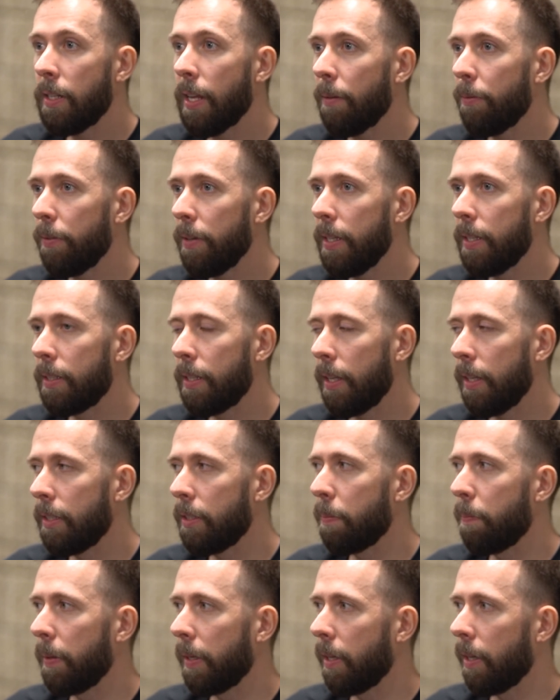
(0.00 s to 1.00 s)
definitely
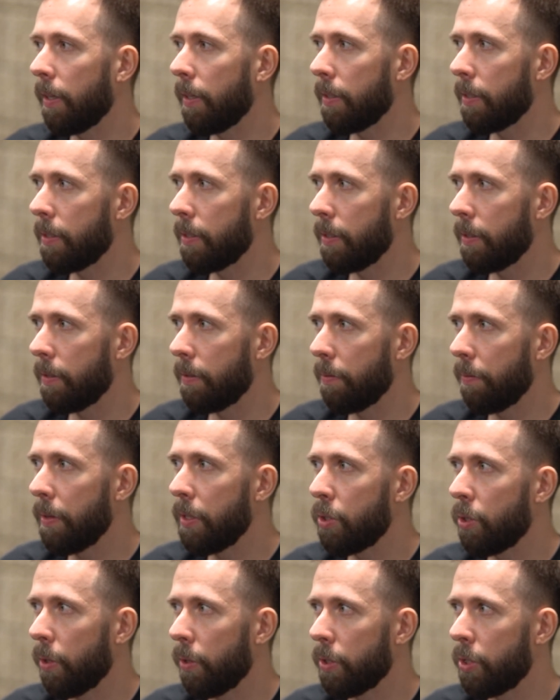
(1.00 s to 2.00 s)
did because
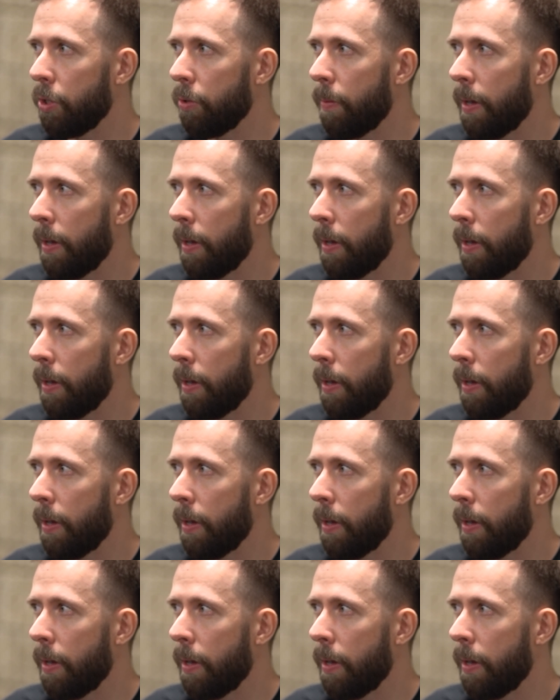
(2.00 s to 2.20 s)
we saw so